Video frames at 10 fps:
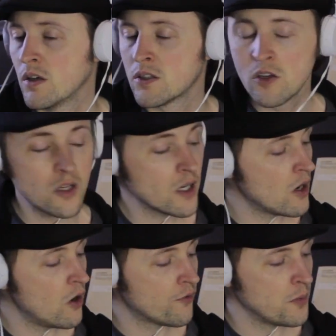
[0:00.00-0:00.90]
So you could
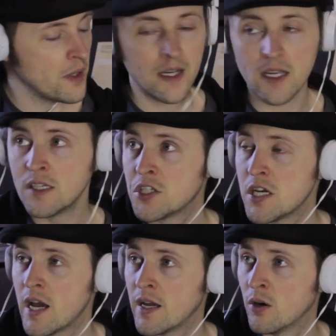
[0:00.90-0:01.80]
go from like a
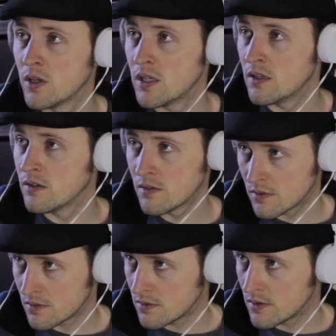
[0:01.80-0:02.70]
G Ionian
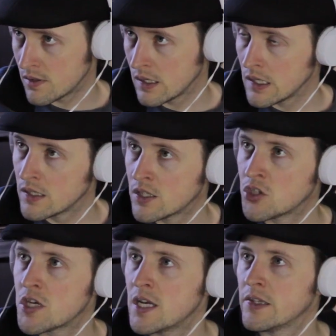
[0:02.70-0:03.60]
to
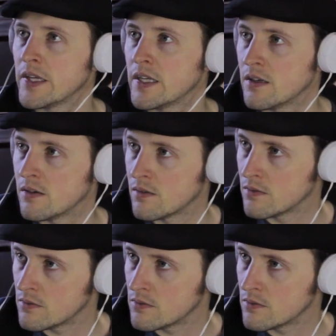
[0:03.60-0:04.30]
G Lydian